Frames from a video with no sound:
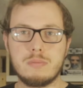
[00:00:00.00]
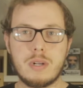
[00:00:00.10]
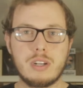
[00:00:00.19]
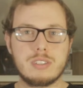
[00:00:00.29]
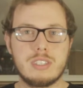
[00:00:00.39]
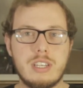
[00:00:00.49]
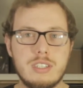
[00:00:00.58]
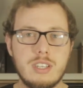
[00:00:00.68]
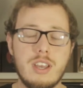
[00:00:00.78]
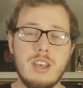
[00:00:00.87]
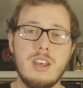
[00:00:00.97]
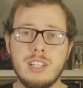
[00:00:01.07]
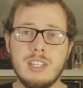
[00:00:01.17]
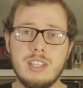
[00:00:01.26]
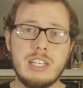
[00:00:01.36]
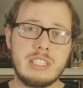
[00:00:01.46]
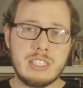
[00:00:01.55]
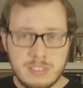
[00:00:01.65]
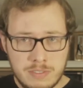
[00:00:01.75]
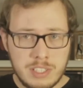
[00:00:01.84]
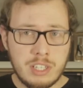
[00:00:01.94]
box set. Like
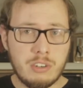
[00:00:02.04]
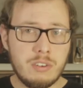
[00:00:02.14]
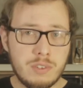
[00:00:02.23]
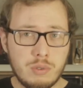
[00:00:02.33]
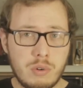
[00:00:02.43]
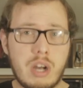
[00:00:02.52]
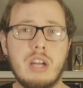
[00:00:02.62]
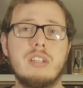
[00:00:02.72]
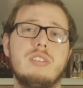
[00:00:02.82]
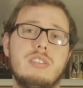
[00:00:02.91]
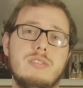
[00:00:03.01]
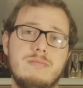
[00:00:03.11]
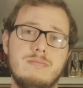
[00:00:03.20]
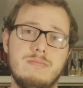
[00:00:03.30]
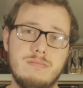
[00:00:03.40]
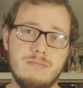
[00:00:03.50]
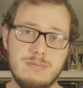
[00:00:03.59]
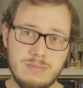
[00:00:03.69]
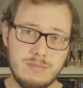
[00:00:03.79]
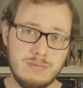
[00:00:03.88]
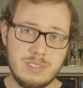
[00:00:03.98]
this video if you want,
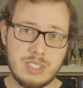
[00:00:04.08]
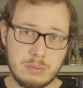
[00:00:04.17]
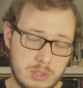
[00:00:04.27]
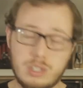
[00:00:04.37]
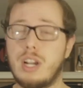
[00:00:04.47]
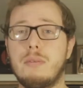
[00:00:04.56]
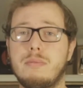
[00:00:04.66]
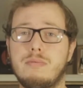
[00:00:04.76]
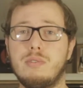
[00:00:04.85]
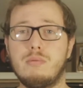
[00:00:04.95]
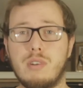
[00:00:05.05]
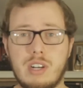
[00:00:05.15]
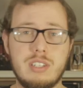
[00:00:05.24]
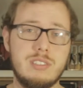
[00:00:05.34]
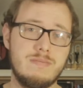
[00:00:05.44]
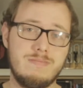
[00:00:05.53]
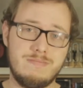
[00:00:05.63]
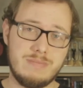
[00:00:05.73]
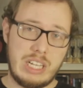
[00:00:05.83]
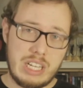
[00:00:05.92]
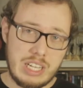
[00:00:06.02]
subscribe if you want,
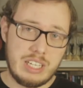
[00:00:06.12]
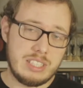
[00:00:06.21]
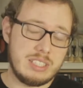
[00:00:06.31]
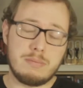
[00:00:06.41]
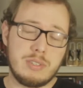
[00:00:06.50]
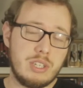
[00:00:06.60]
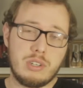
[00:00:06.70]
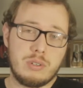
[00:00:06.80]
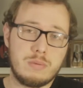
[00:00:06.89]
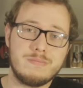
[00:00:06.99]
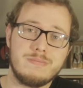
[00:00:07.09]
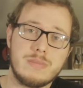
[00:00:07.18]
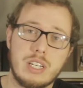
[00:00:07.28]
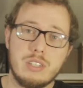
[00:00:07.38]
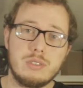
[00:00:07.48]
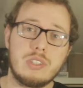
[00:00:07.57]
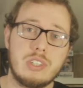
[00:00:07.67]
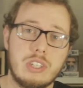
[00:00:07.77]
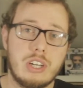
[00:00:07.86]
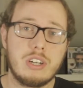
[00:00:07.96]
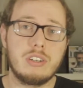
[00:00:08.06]
it's up to you, I don't really
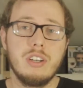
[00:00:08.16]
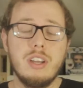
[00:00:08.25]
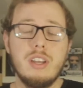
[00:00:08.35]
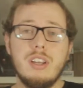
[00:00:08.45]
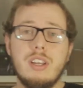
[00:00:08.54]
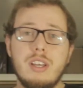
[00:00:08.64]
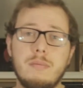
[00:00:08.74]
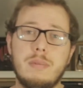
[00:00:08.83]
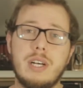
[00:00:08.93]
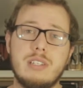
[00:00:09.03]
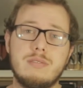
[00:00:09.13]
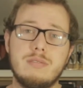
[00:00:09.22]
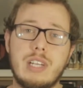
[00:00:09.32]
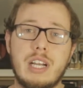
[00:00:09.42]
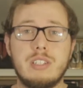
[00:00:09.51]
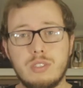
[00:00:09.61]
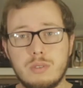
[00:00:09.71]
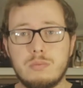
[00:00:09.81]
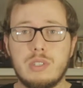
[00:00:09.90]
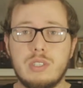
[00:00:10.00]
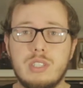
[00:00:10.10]
care, but I do
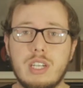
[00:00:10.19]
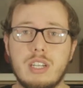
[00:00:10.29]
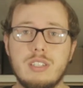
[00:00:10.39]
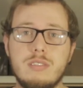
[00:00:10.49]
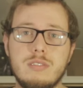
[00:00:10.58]
appreciate